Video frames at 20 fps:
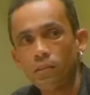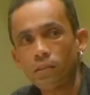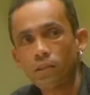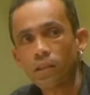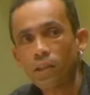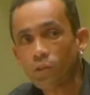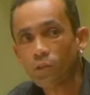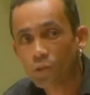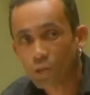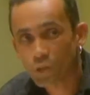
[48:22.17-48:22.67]

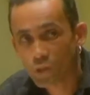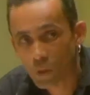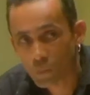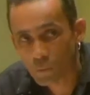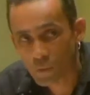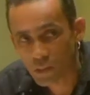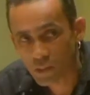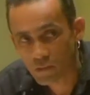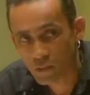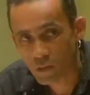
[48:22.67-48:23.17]
Can you stop
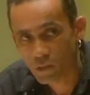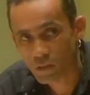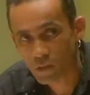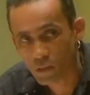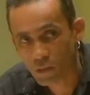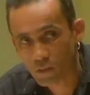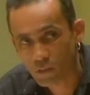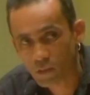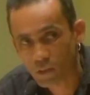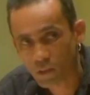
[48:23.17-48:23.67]
that
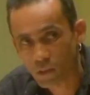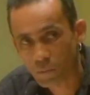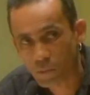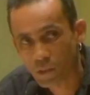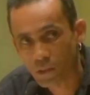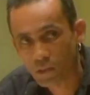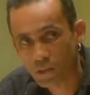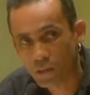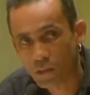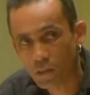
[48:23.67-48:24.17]
photographs now,
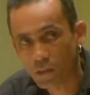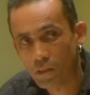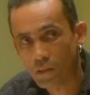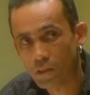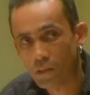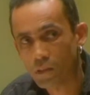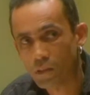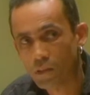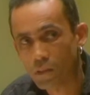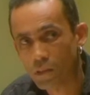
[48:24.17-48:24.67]
please?
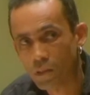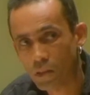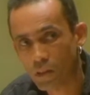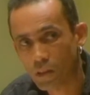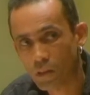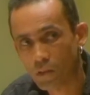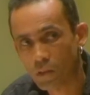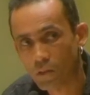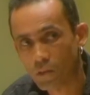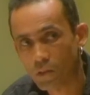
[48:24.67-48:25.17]

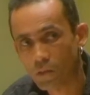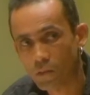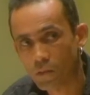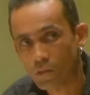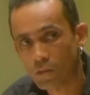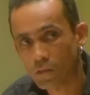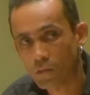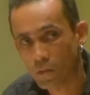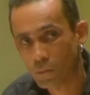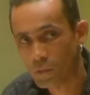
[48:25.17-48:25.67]
Thank you.
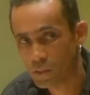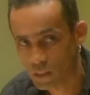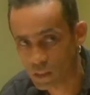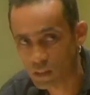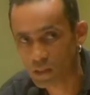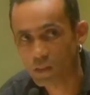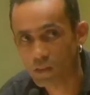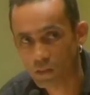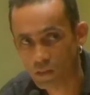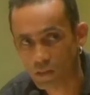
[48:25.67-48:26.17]
I mean,
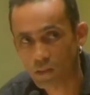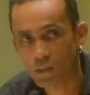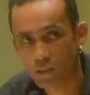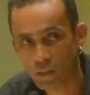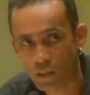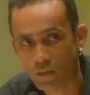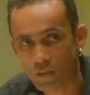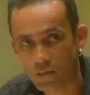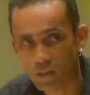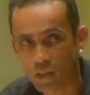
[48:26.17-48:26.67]
that's
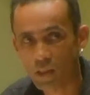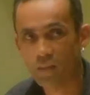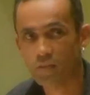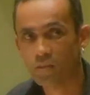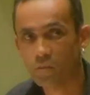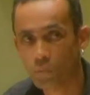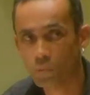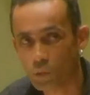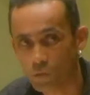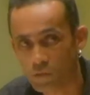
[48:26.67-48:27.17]
enough. I
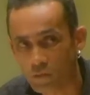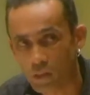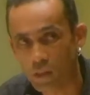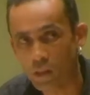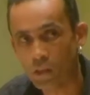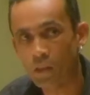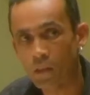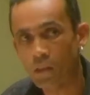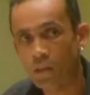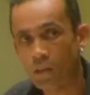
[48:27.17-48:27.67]
haven't moved.
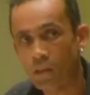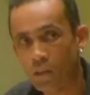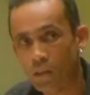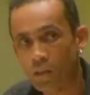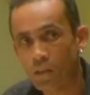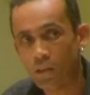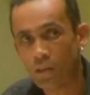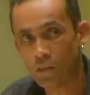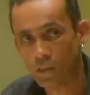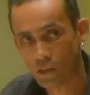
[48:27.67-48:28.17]

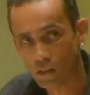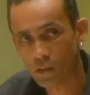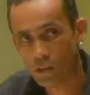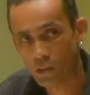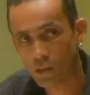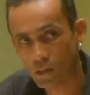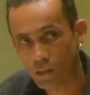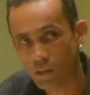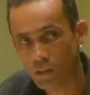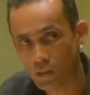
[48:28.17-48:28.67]

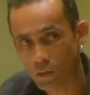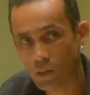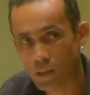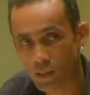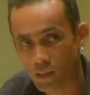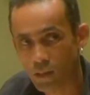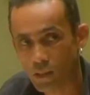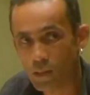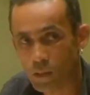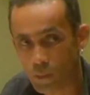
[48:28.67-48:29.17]
Okay.